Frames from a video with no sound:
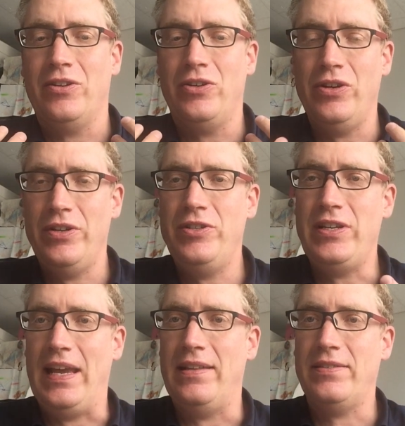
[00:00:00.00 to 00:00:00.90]
good
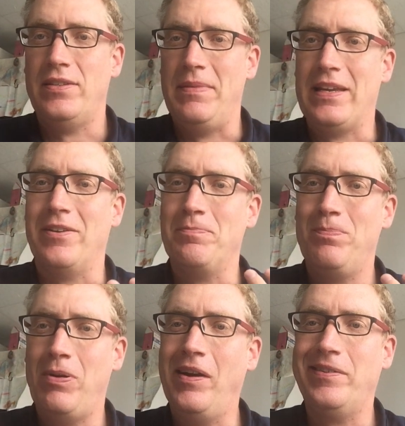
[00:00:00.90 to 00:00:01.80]
chance to make a
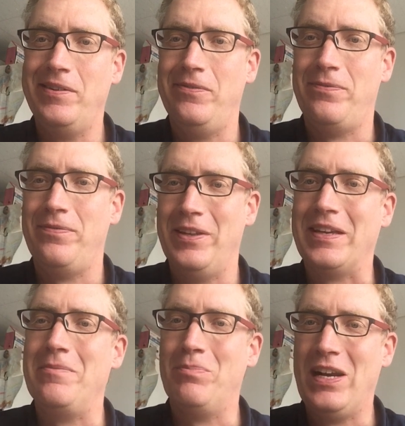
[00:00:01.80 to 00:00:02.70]
positive
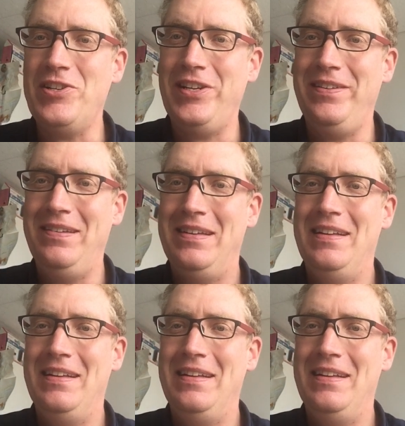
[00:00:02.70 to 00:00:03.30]
impression.